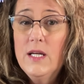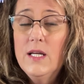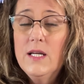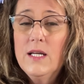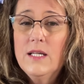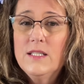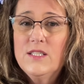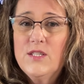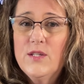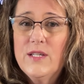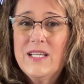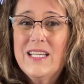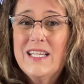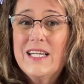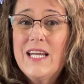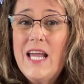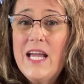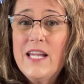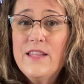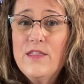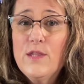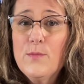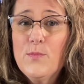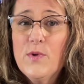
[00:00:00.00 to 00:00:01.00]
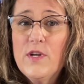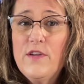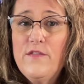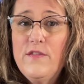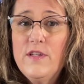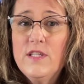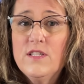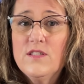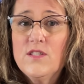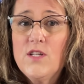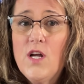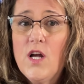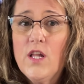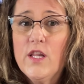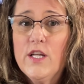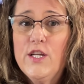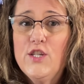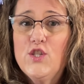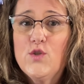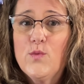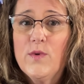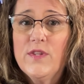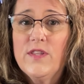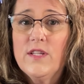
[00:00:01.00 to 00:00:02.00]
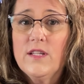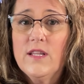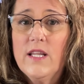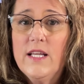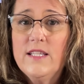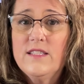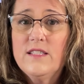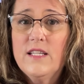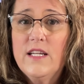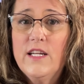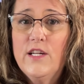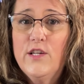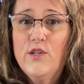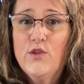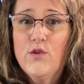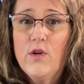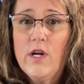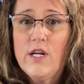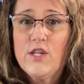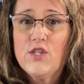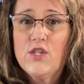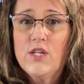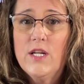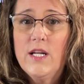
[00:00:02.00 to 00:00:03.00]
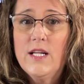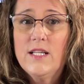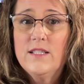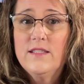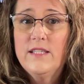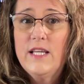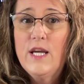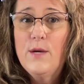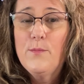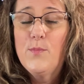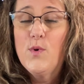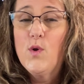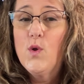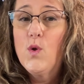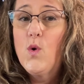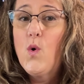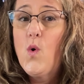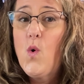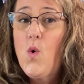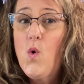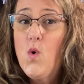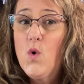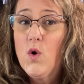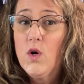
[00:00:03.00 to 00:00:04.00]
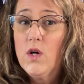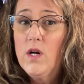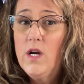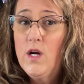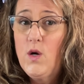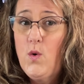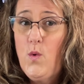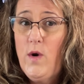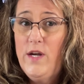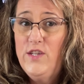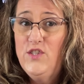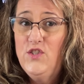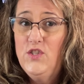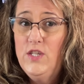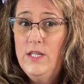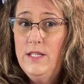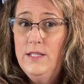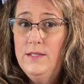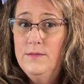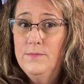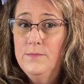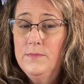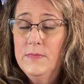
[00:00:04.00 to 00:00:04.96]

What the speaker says: to ignite the previous knowledge with the lesson introduction example or a question.